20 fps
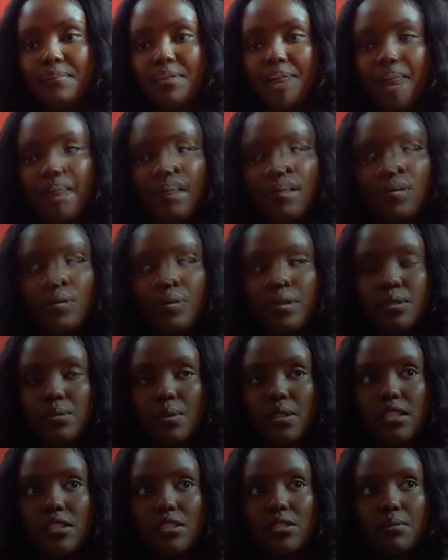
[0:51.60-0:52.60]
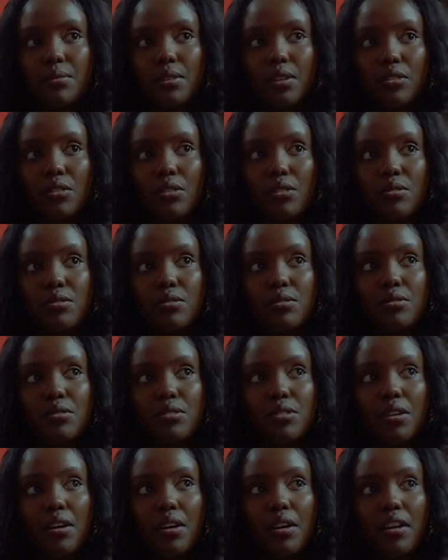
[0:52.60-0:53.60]
I always wanted to be on Coke
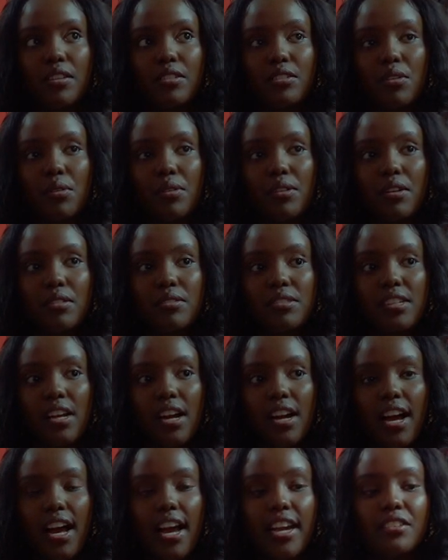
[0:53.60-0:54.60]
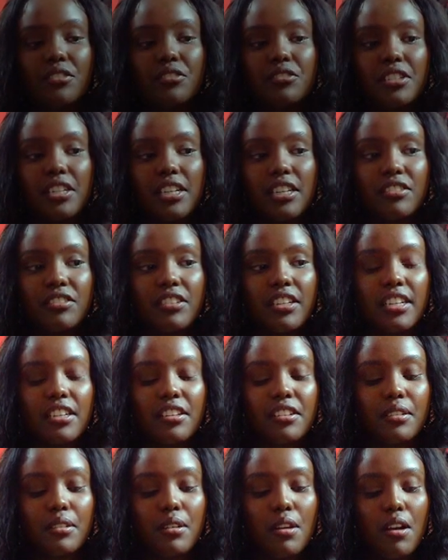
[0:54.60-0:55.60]
Studio. You know, when I was younger, I really,
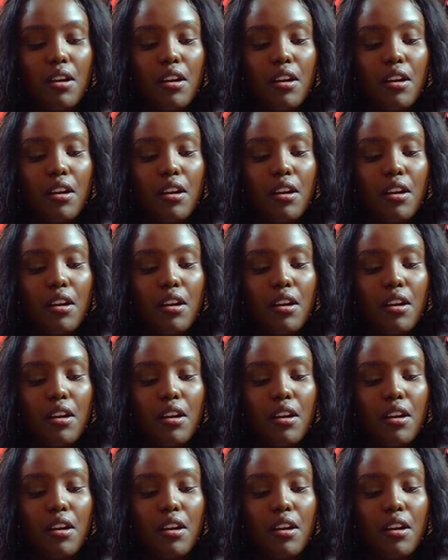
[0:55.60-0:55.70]
really